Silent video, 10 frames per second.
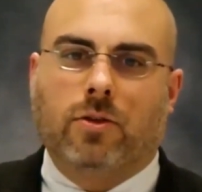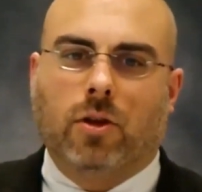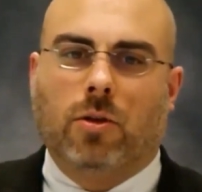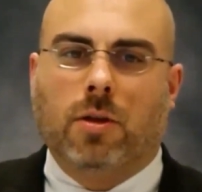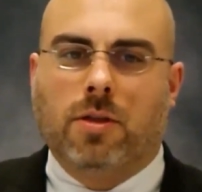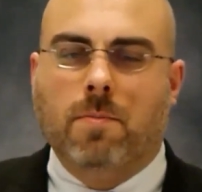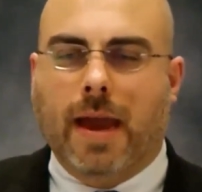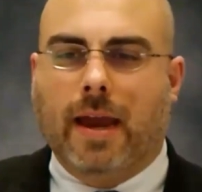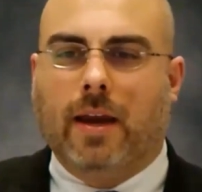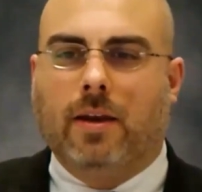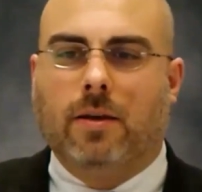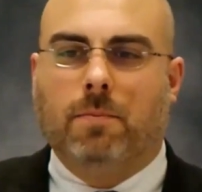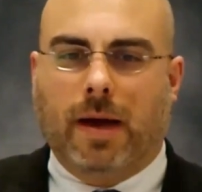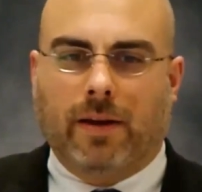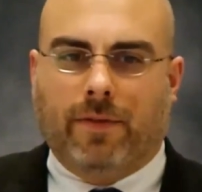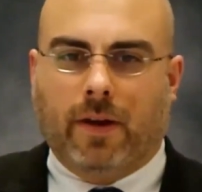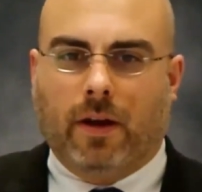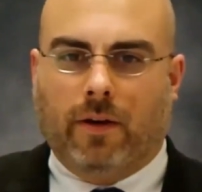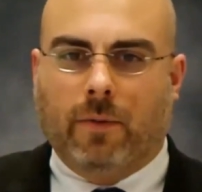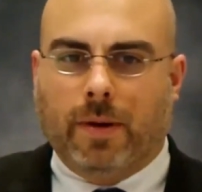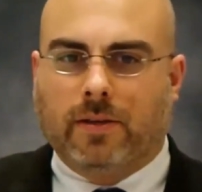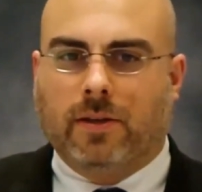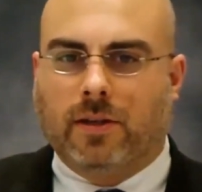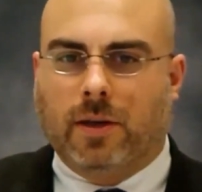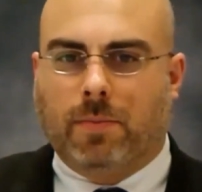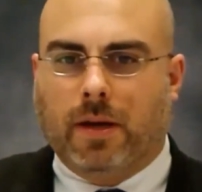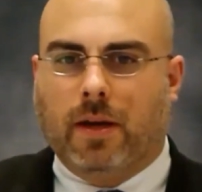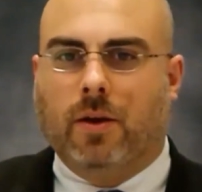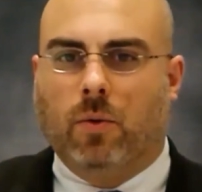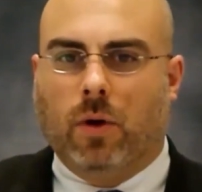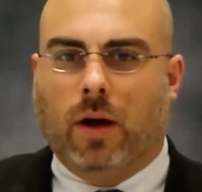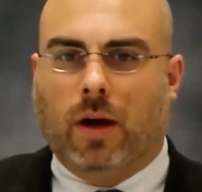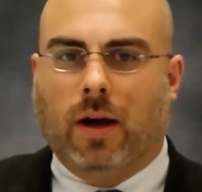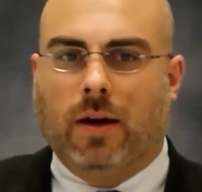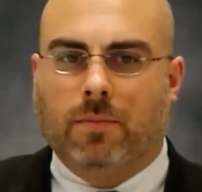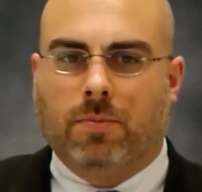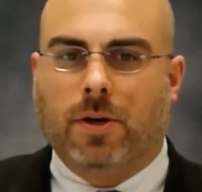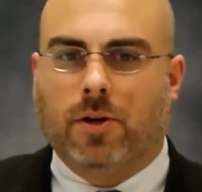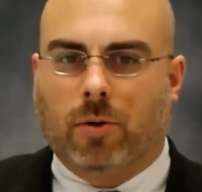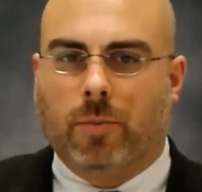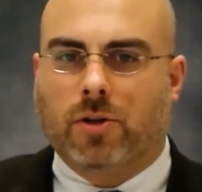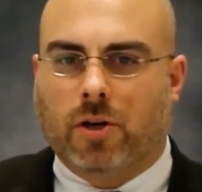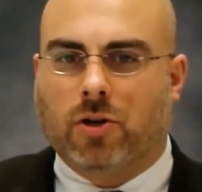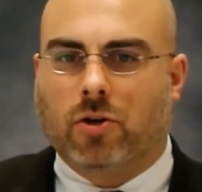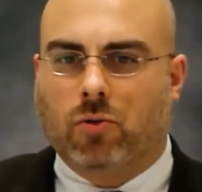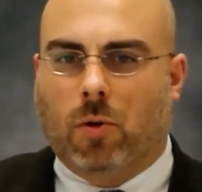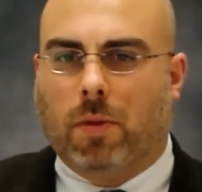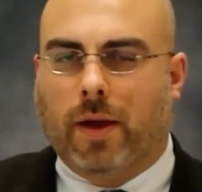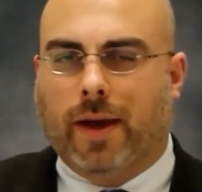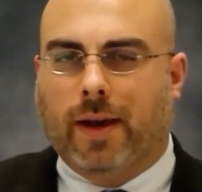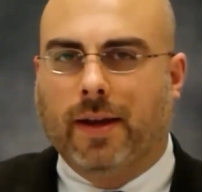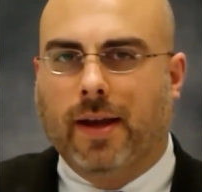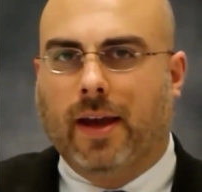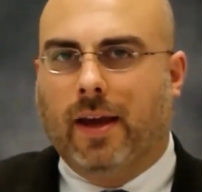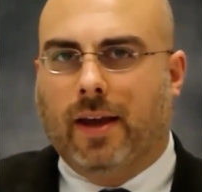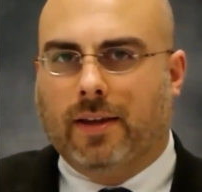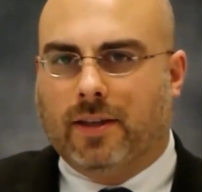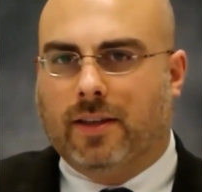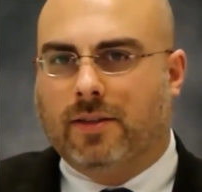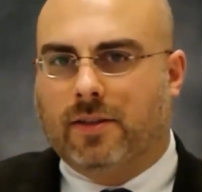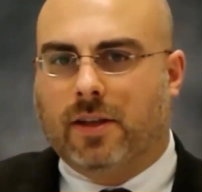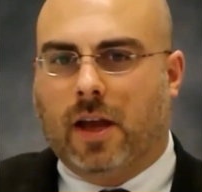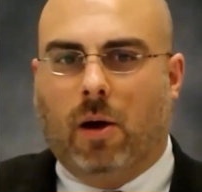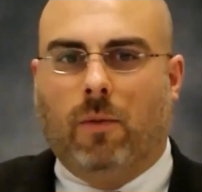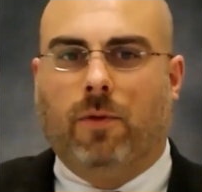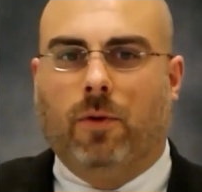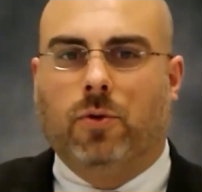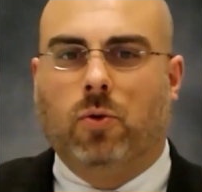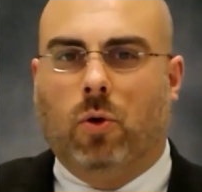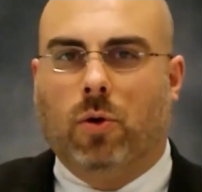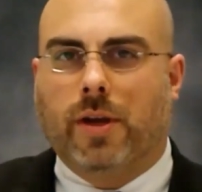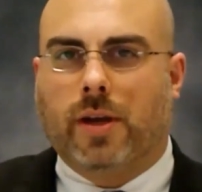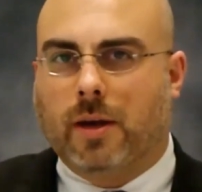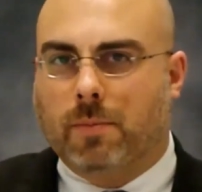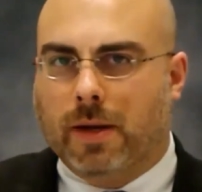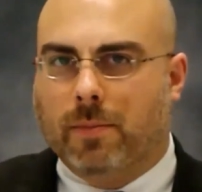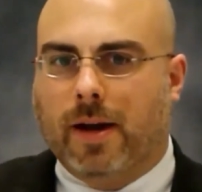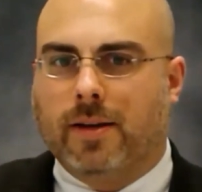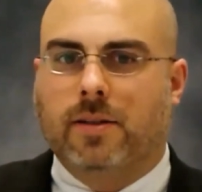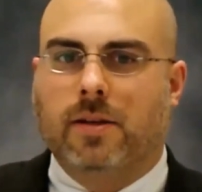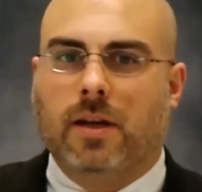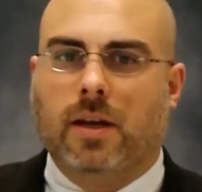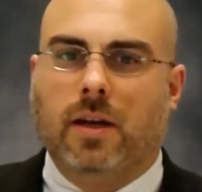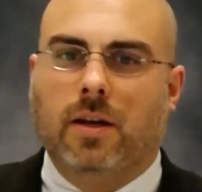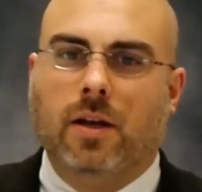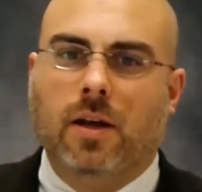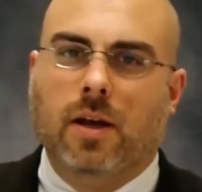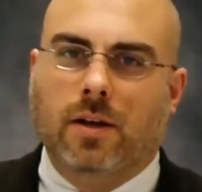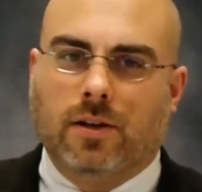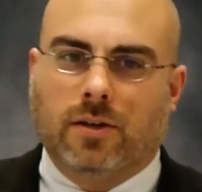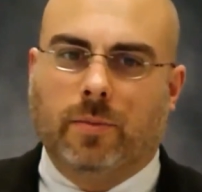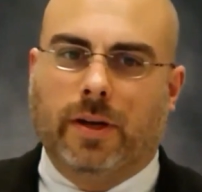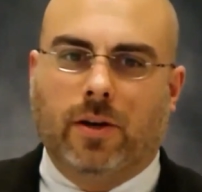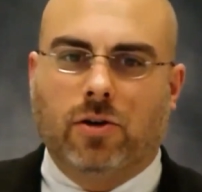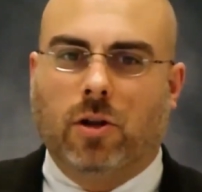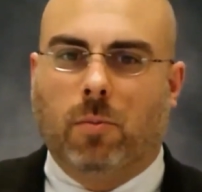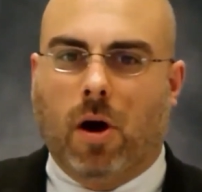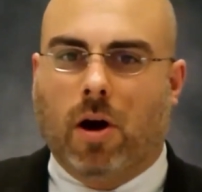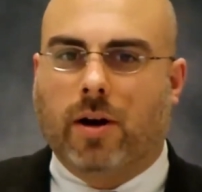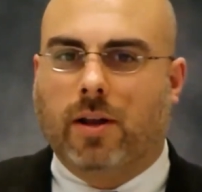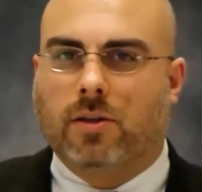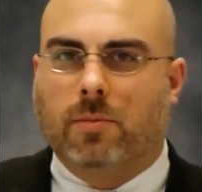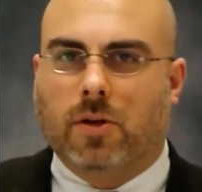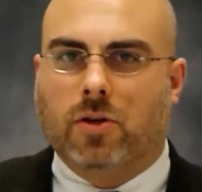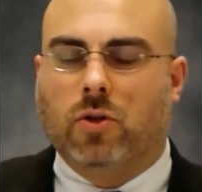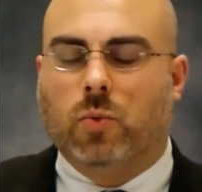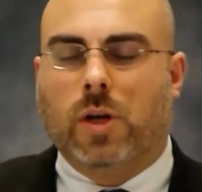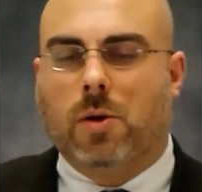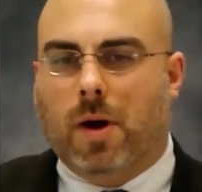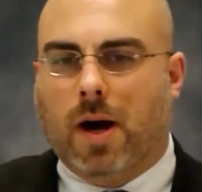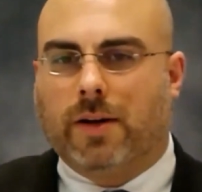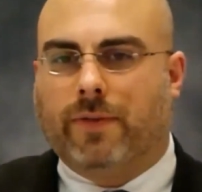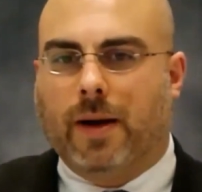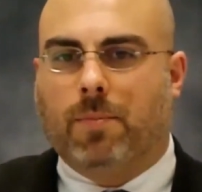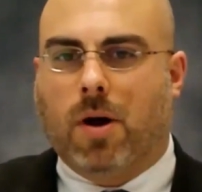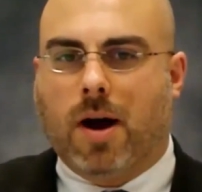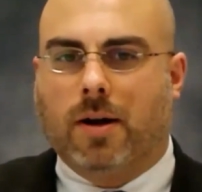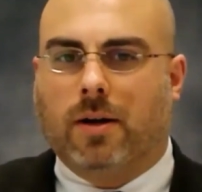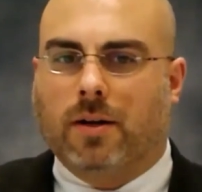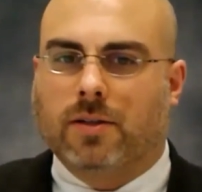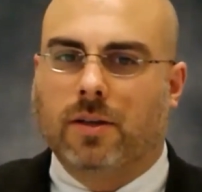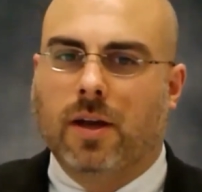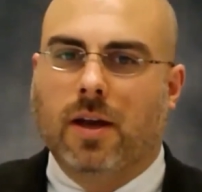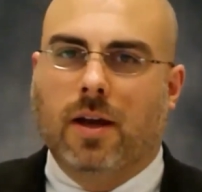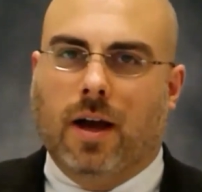So the main benefit of a PCCP, predetermined change control plan, is that this is a helpful tool that can minimize the need to submit additional marketing submissions when you modify products